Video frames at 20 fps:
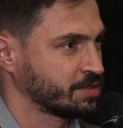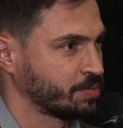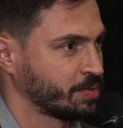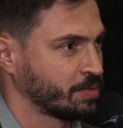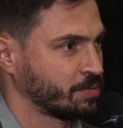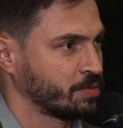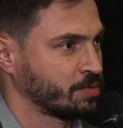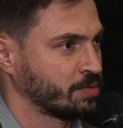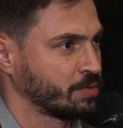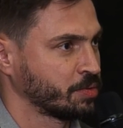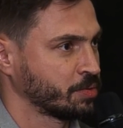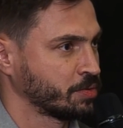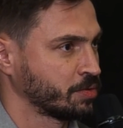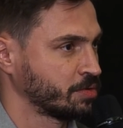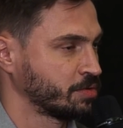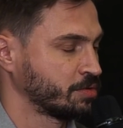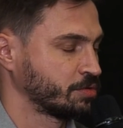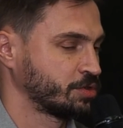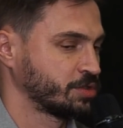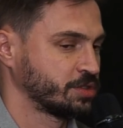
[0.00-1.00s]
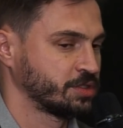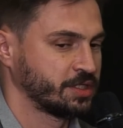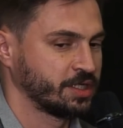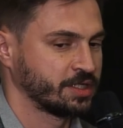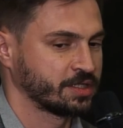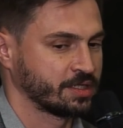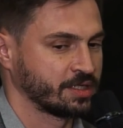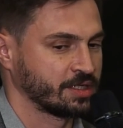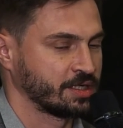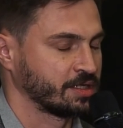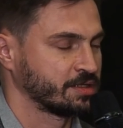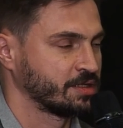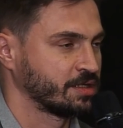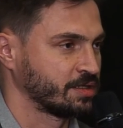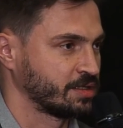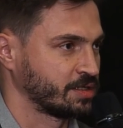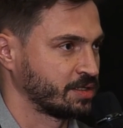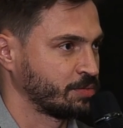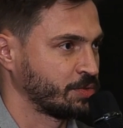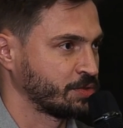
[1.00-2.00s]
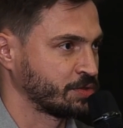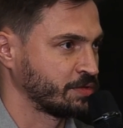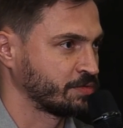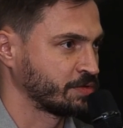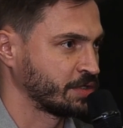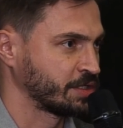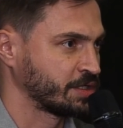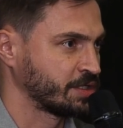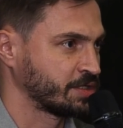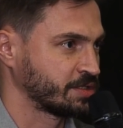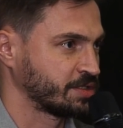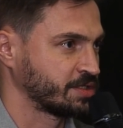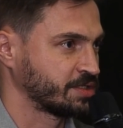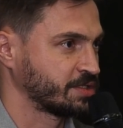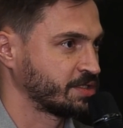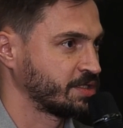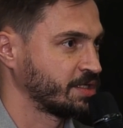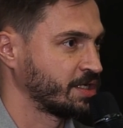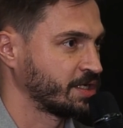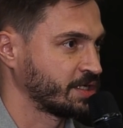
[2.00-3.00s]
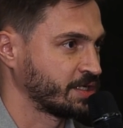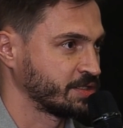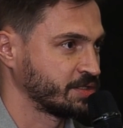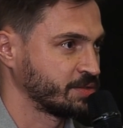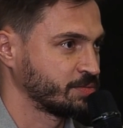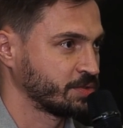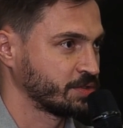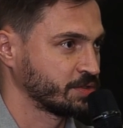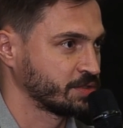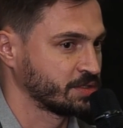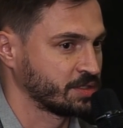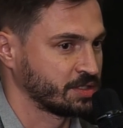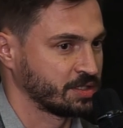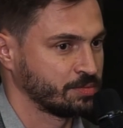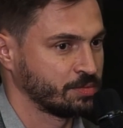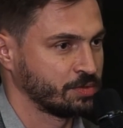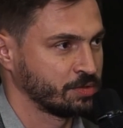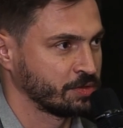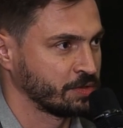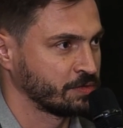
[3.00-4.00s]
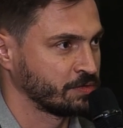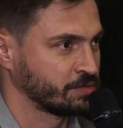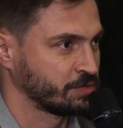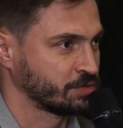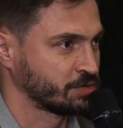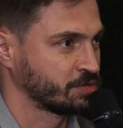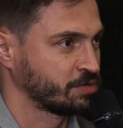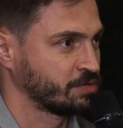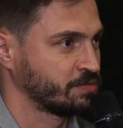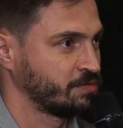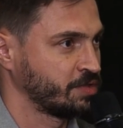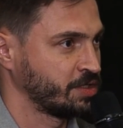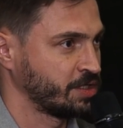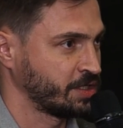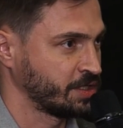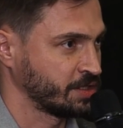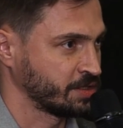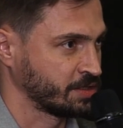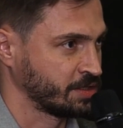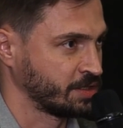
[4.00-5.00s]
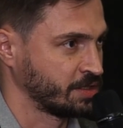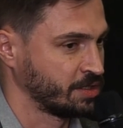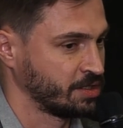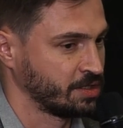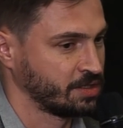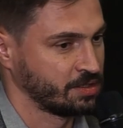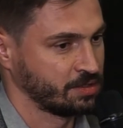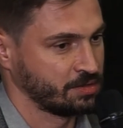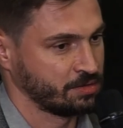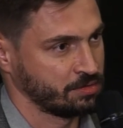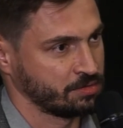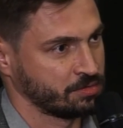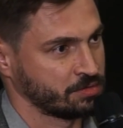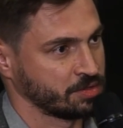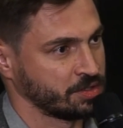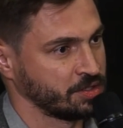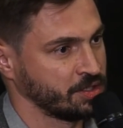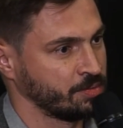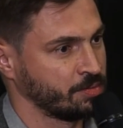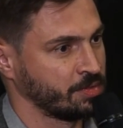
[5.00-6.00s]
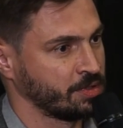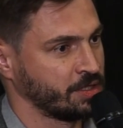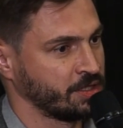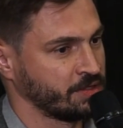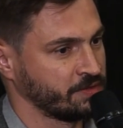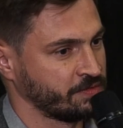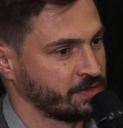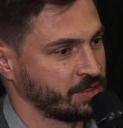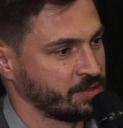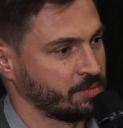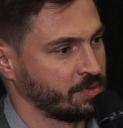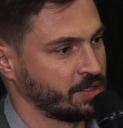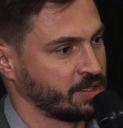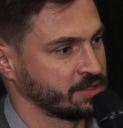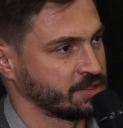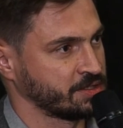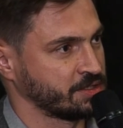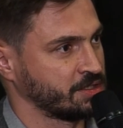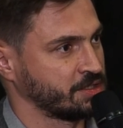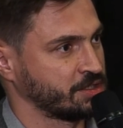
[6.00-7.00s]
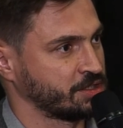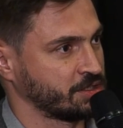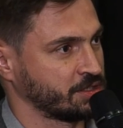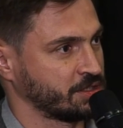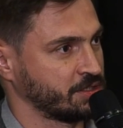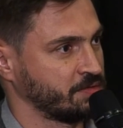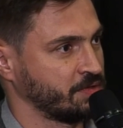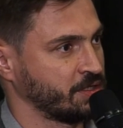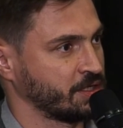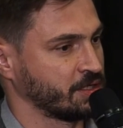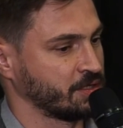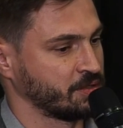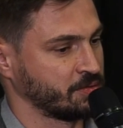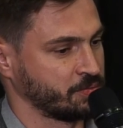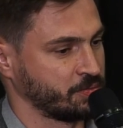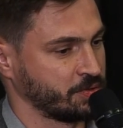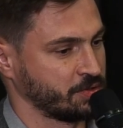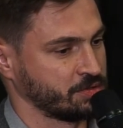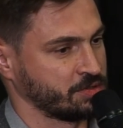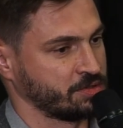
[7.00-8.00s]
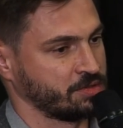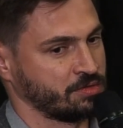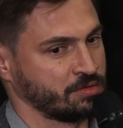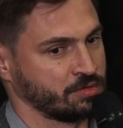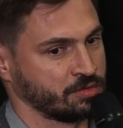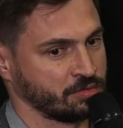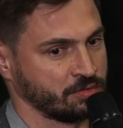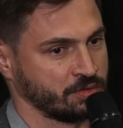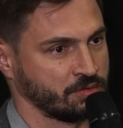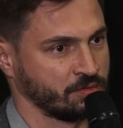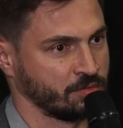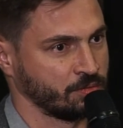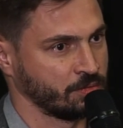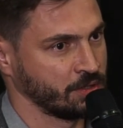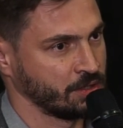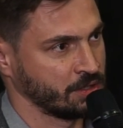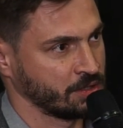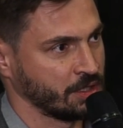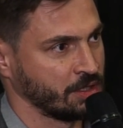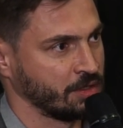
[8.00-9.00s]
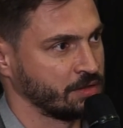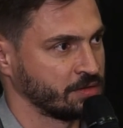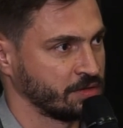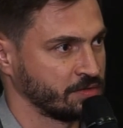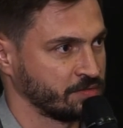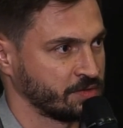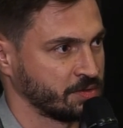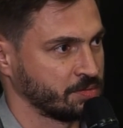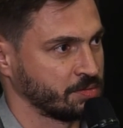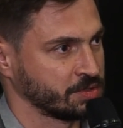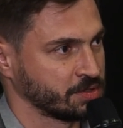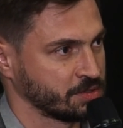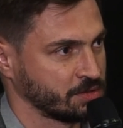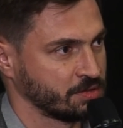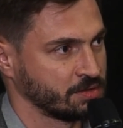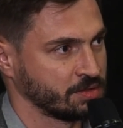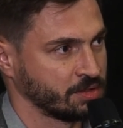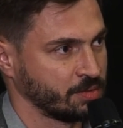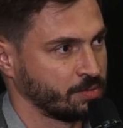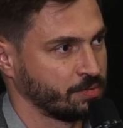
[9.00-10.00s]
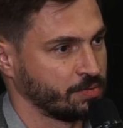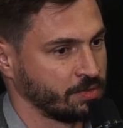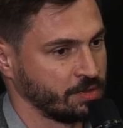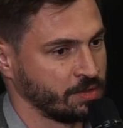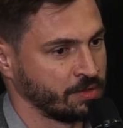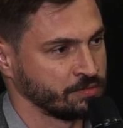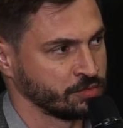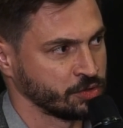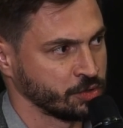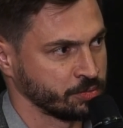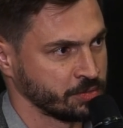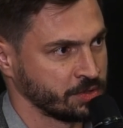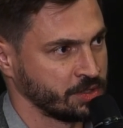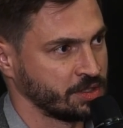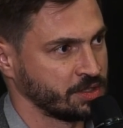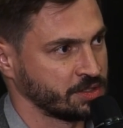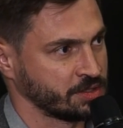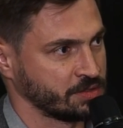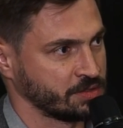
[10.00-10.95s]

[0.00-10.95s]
And just to add to what Vladimir has said, architects rarely stick to a style. Usually, they do what they believe in